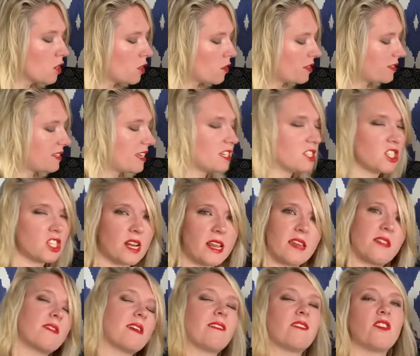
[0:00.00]

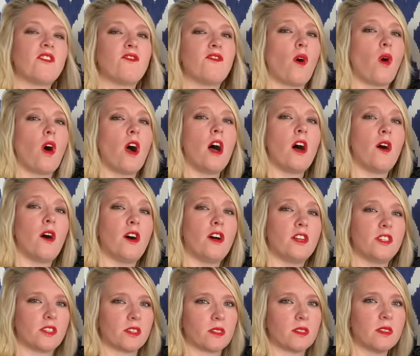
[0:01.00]
Essentially, there are 4
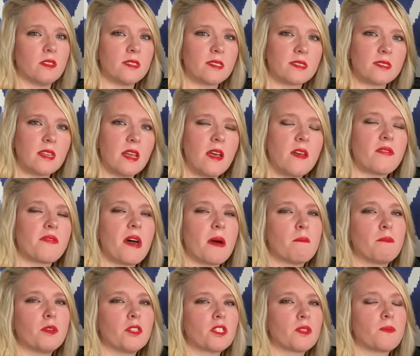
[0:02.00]
hurdles
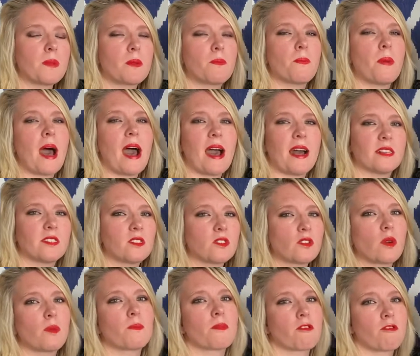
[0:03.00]
that must be passed
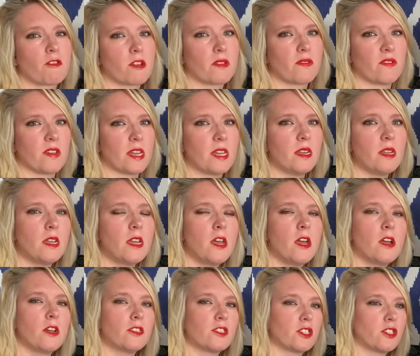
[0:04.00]
or proven
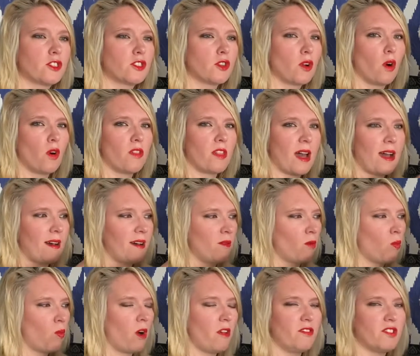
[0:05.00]
to show that
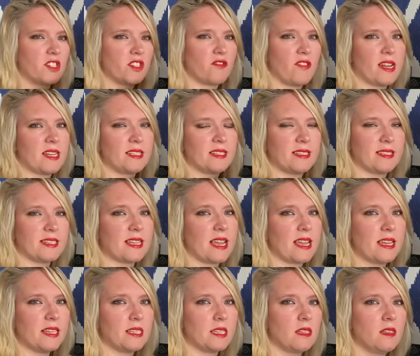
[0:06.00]
what the defendant
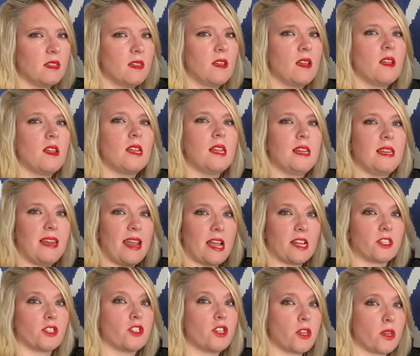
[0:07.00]
did
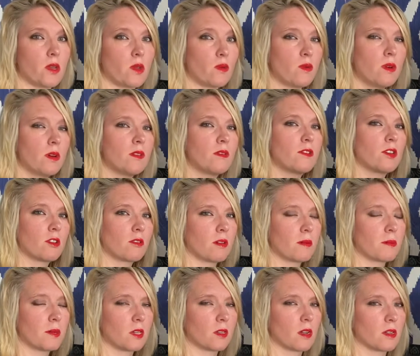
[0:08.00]
led to the
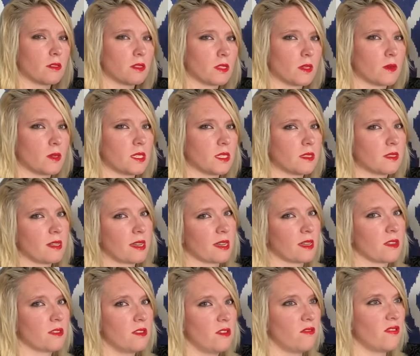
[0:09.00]
criminal consequence,
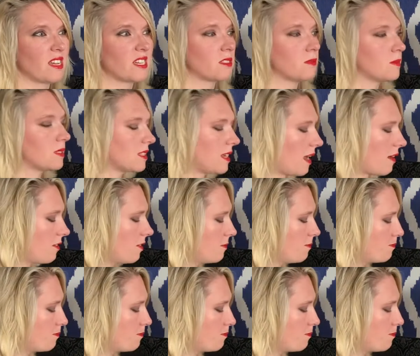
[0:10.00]
like the victim's death.